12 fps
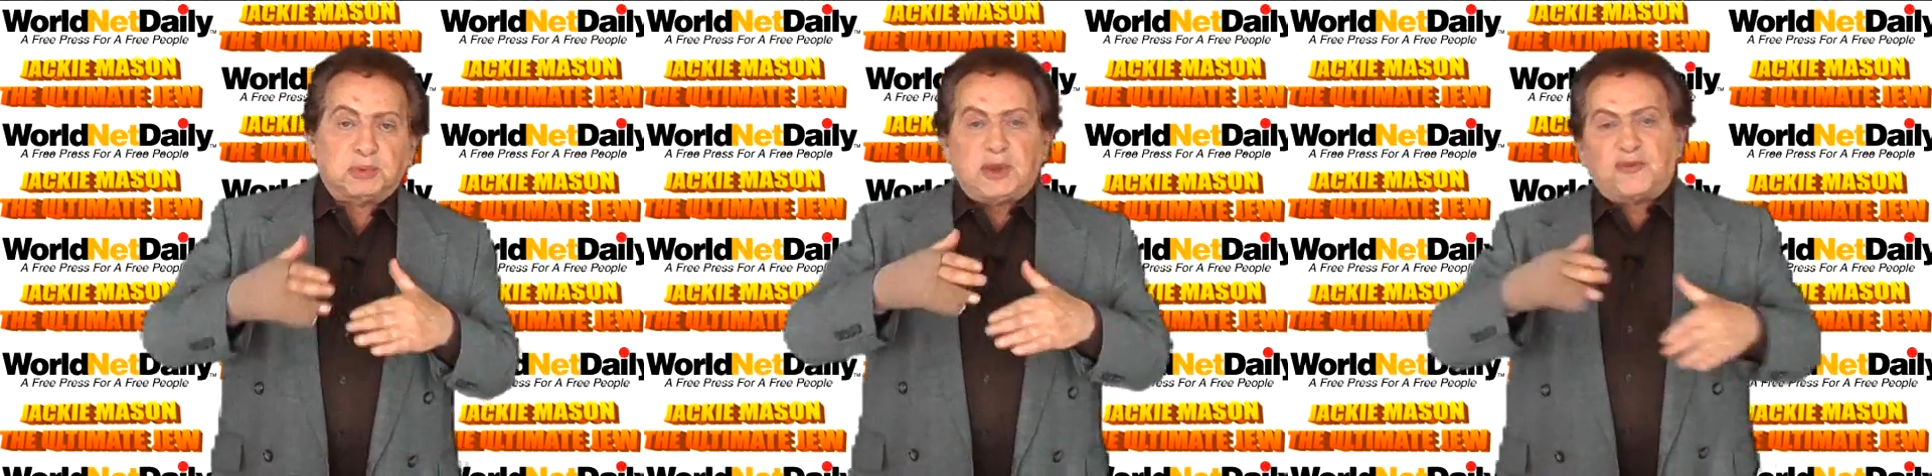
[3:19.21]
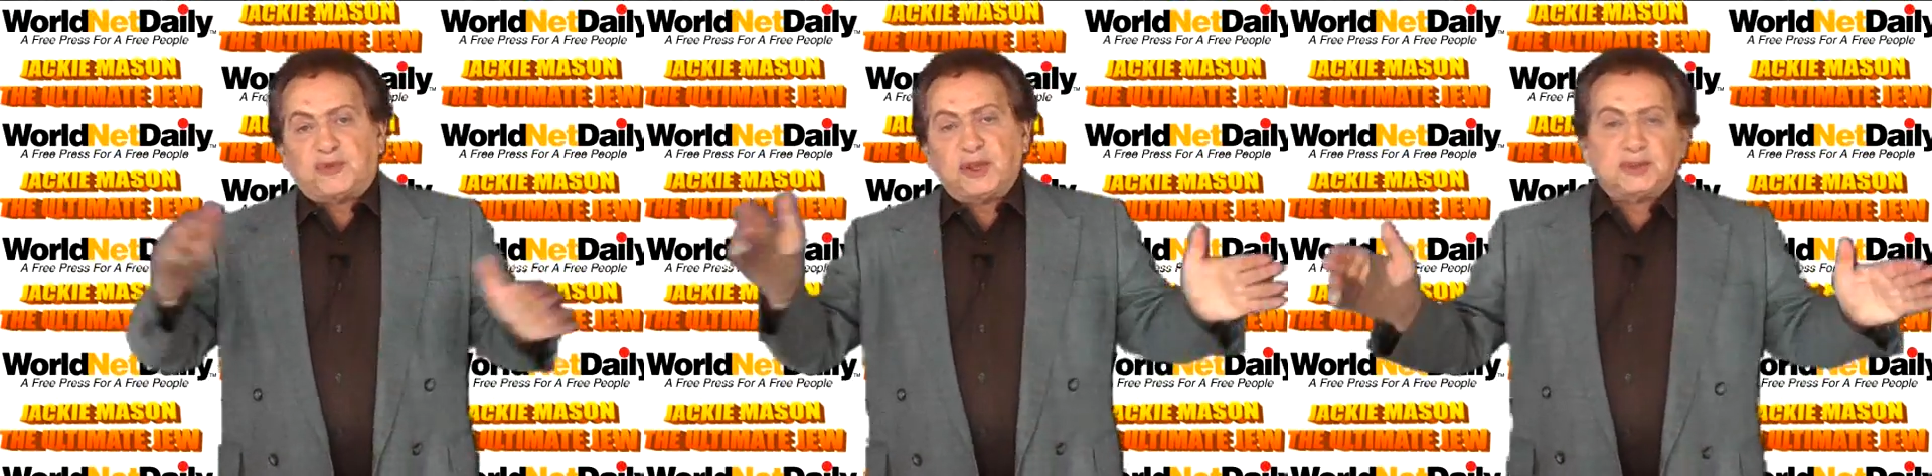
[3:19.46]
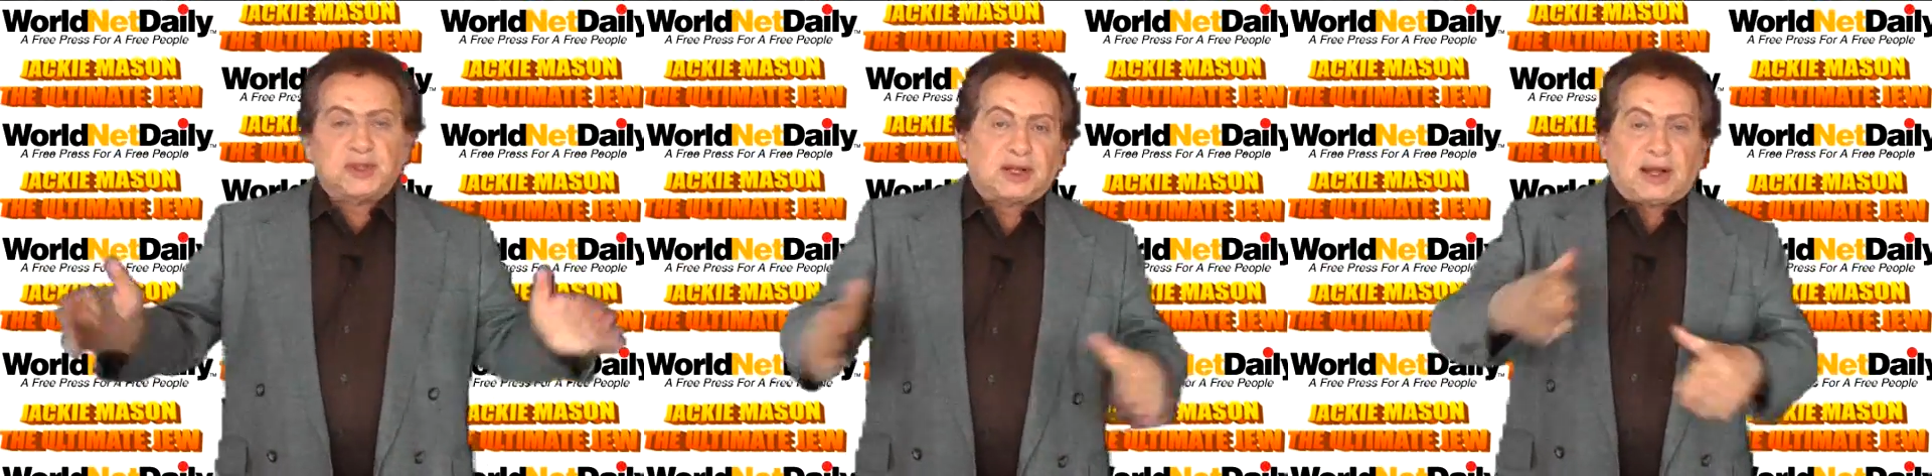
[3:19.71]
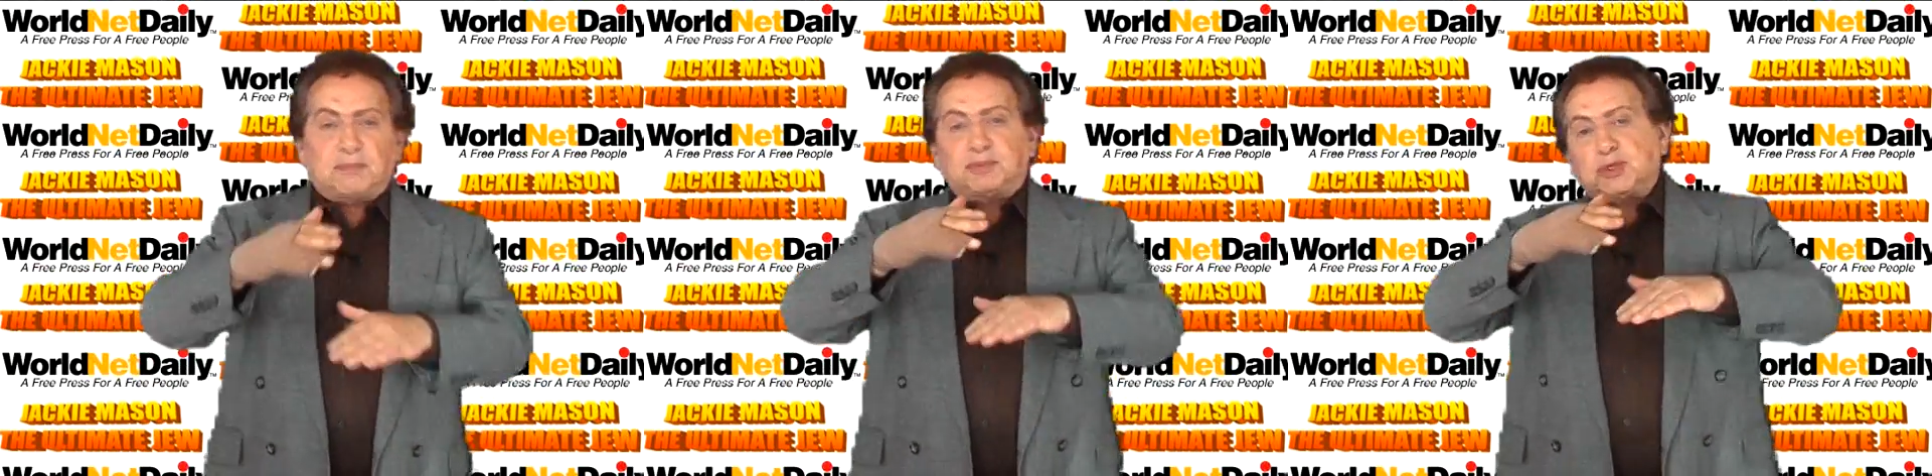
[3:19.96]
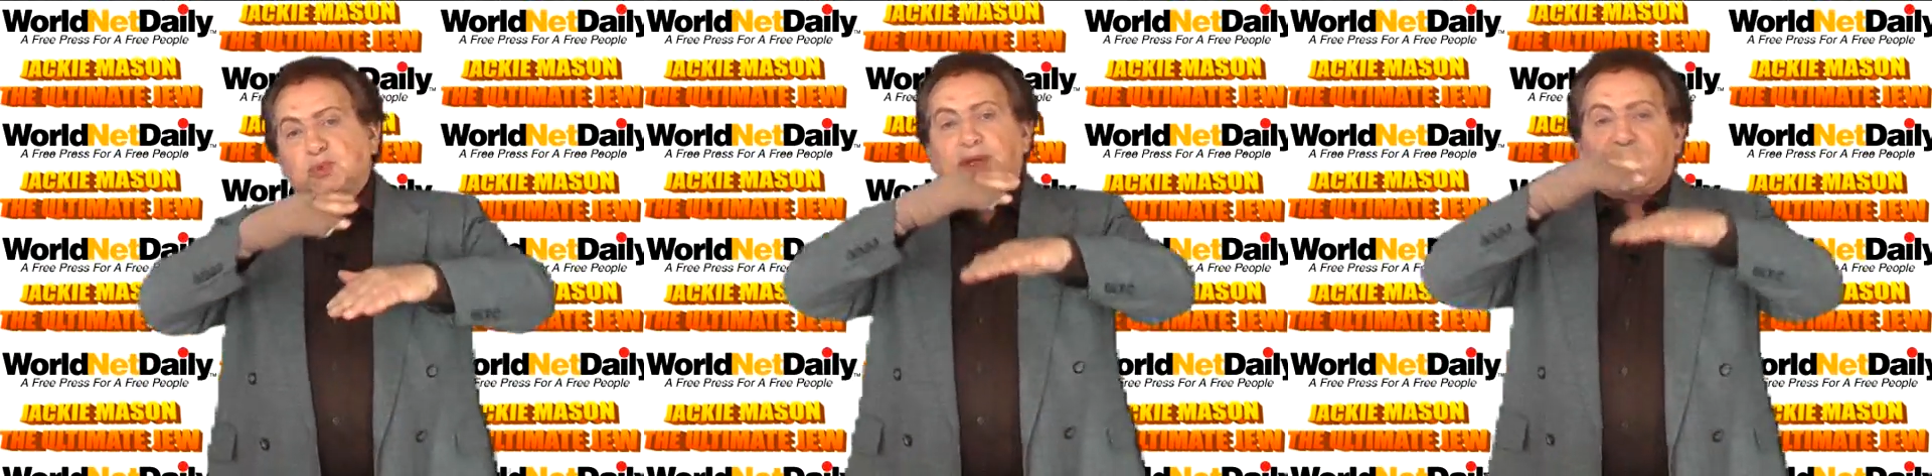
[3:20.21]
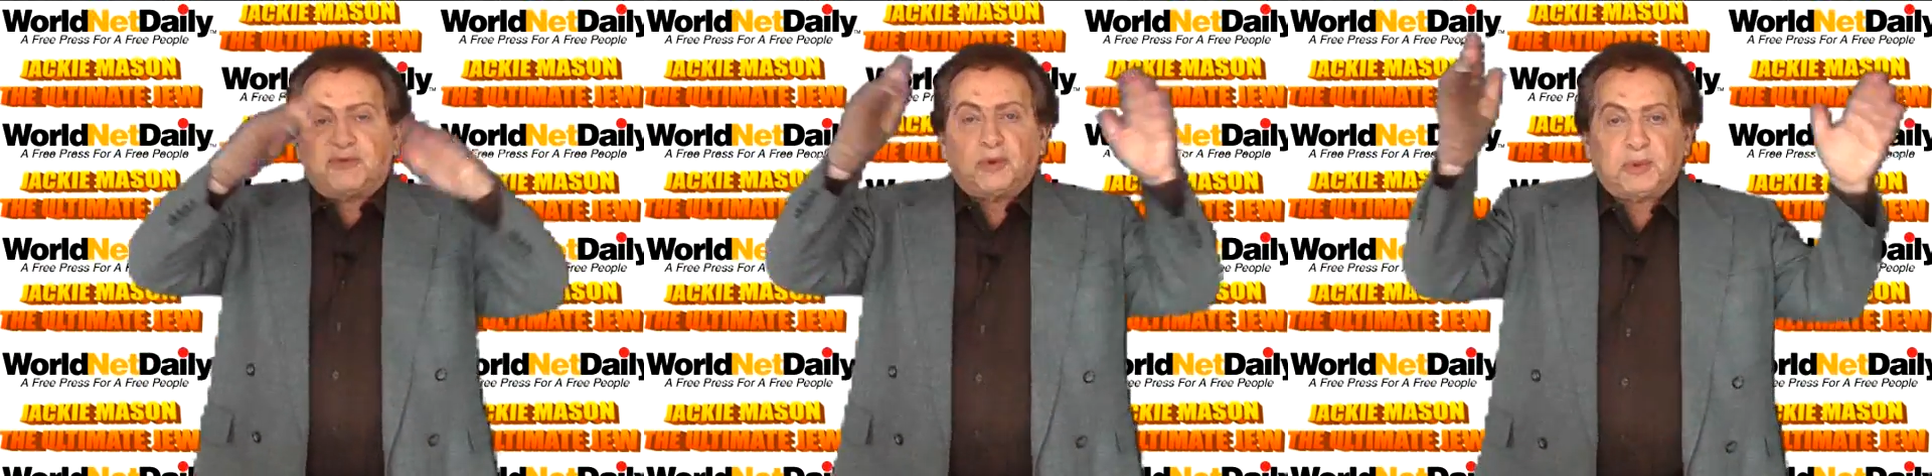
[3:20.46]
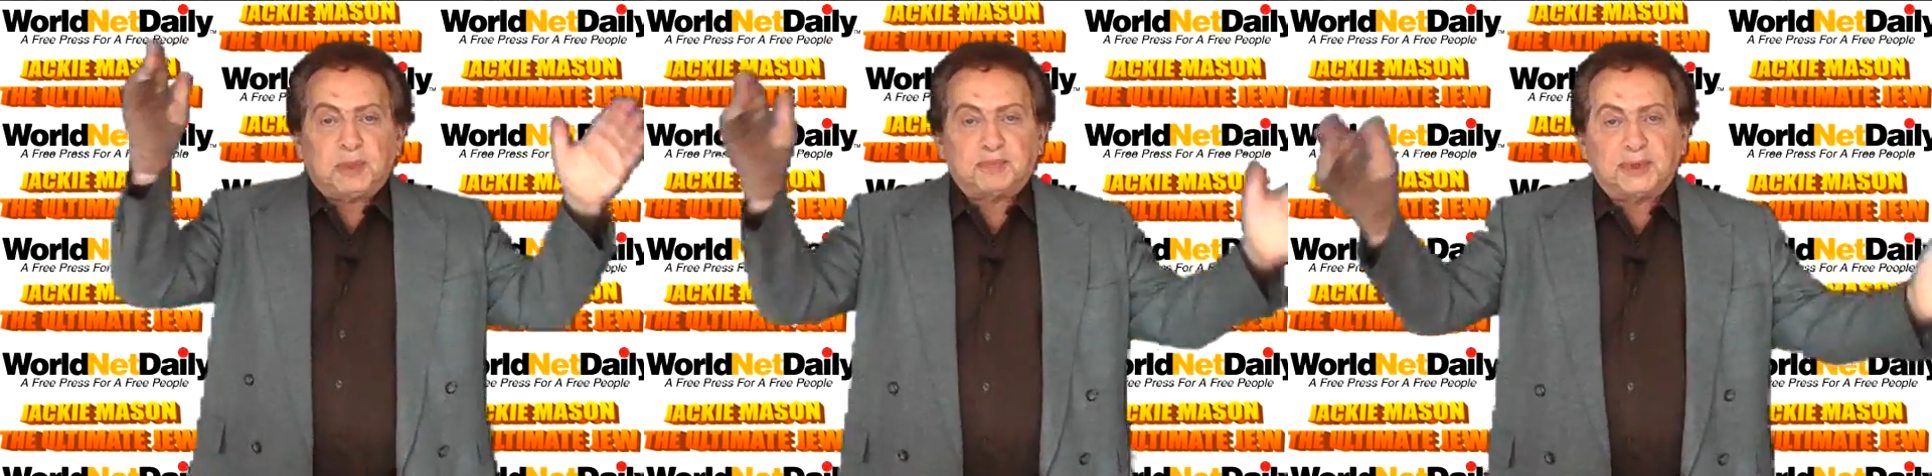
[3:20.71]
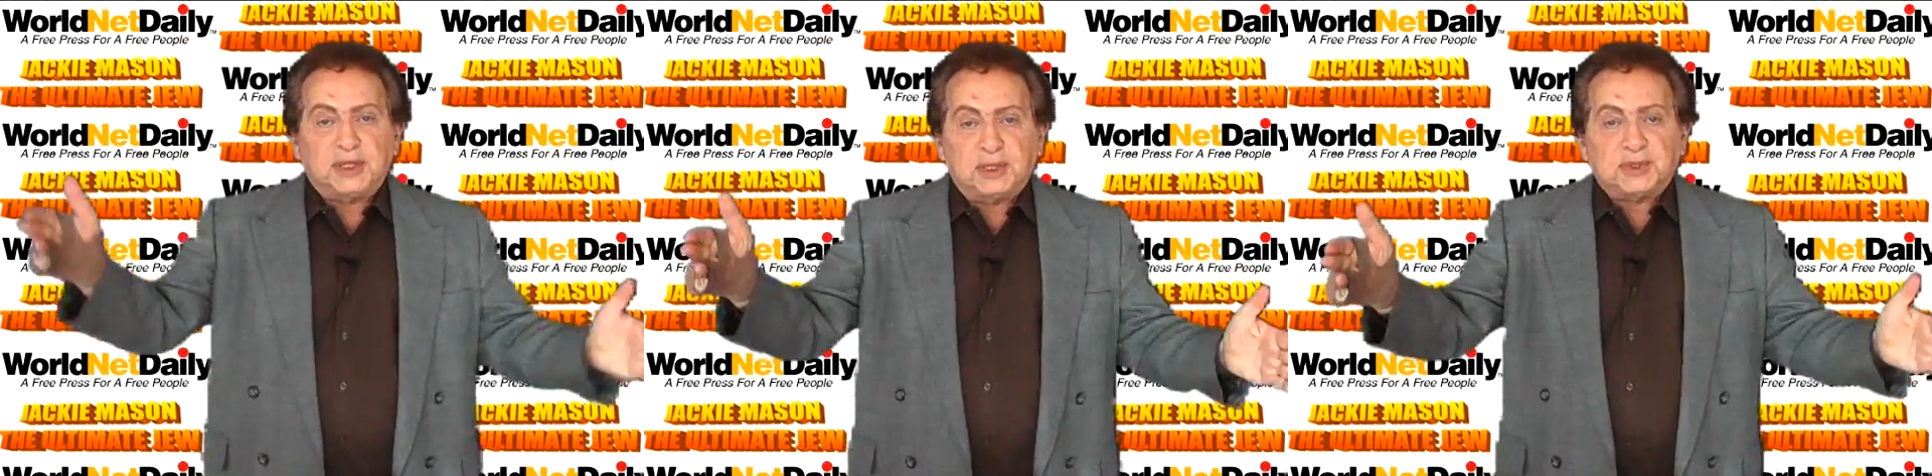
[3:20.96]
we'd be free to accomplish whatever we
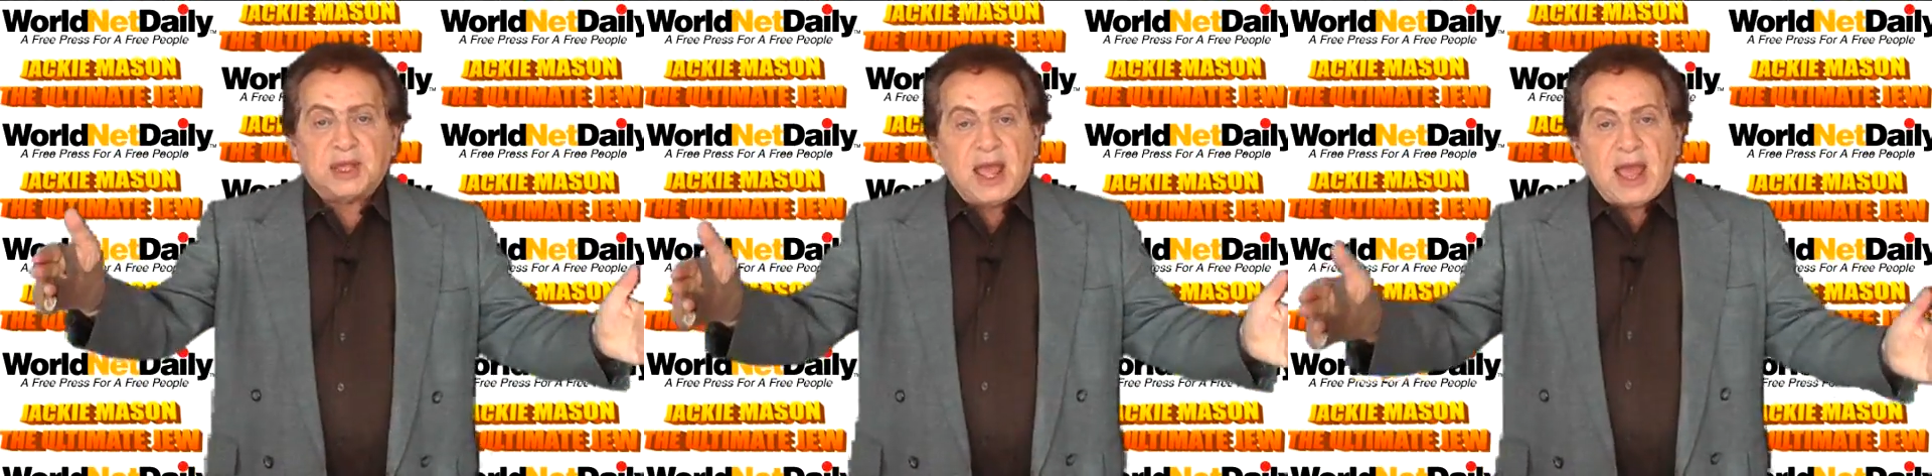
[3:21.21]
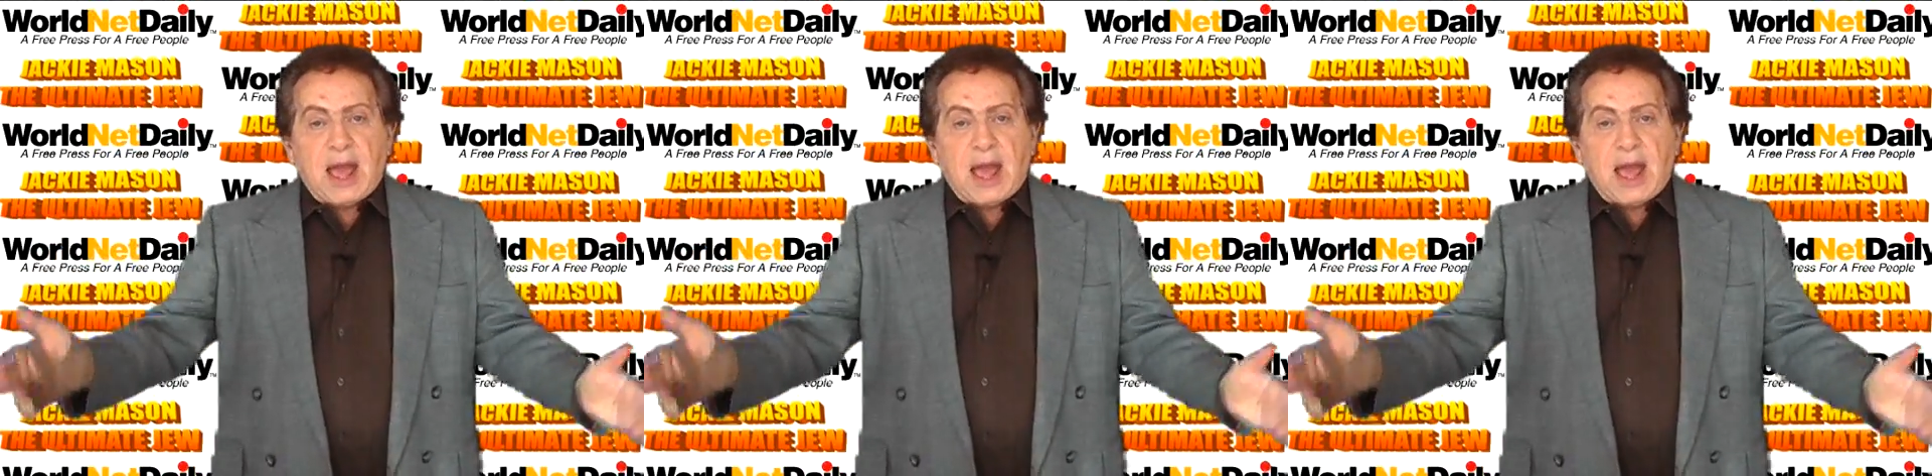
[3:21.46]
please,